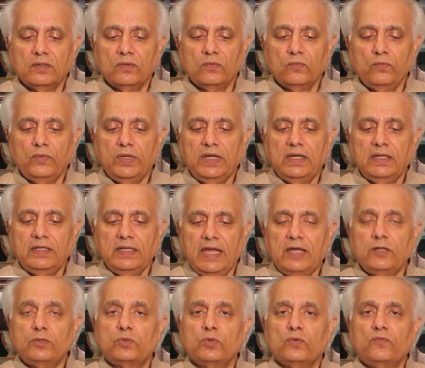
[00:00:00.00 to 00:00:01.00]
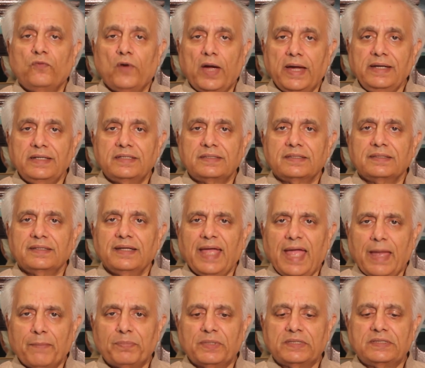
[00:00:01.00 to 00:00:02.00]
We need to fight
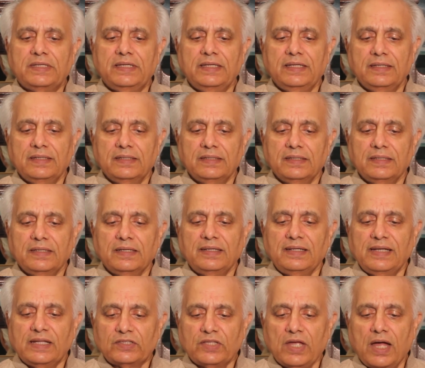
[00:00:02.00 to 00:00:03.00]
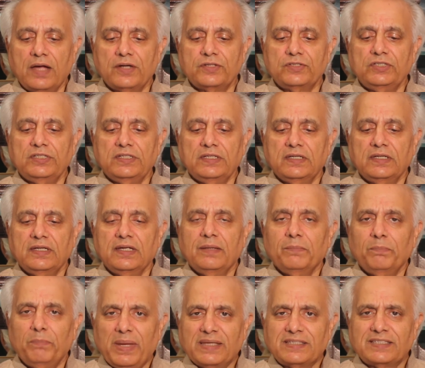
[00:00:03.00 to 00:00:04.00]
apathy, lethargy,
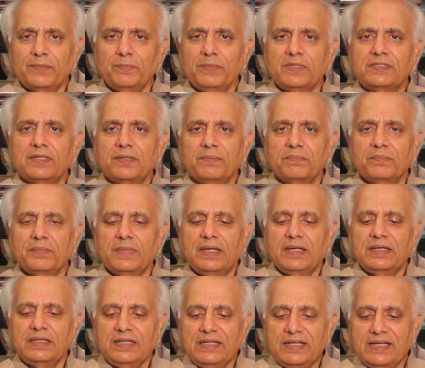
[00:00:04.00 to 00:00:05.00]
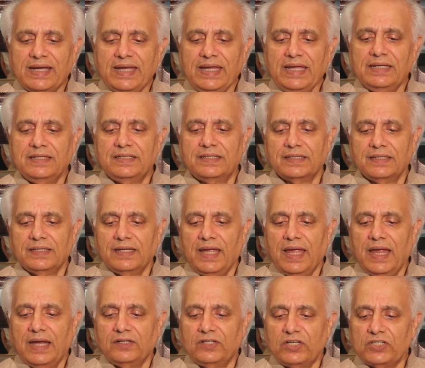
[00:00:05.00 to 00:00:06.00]
pessimism, greed,
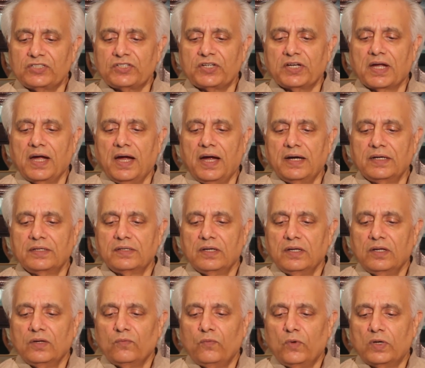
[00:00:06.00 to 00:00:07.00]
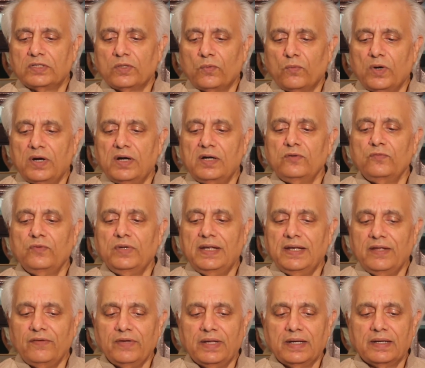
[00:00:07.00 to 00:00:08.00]
and disregard for the world we
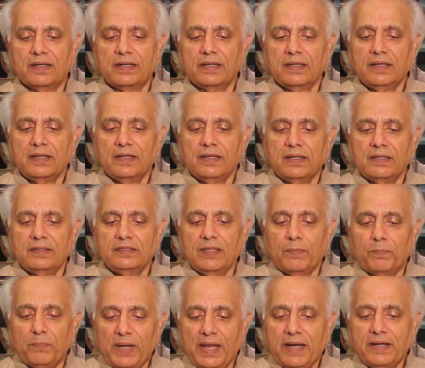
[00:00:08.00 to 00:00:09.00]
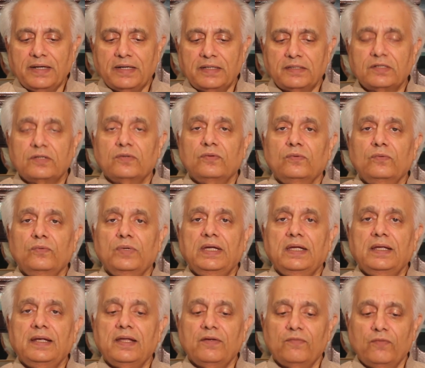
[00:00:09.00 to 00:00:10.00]
live in, the planet
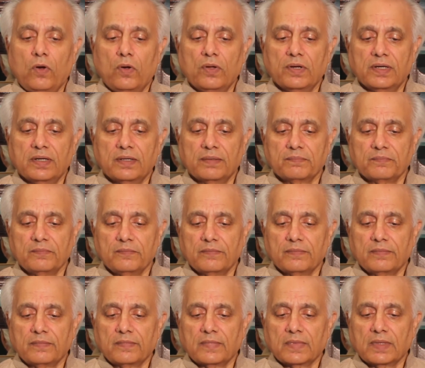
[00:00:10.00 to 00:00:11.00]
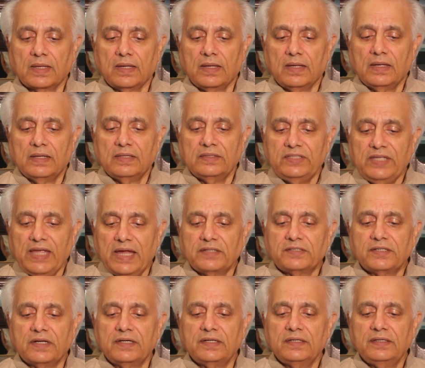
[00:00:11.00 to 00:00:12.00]
we live on.
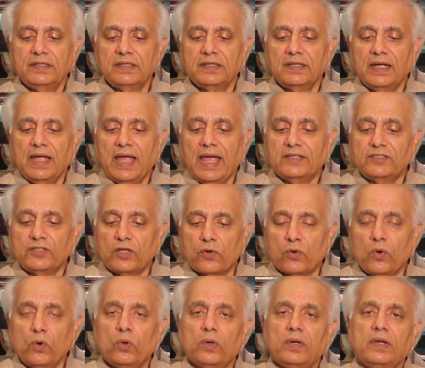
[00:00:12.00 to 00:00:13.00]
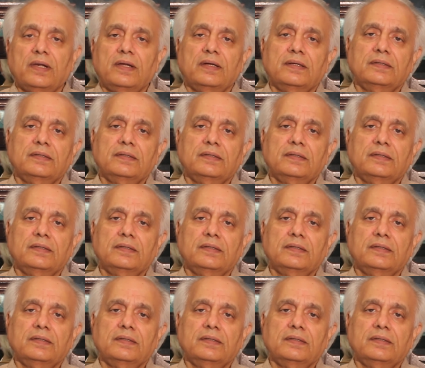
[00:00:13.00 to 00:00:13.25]
Theatre has a role,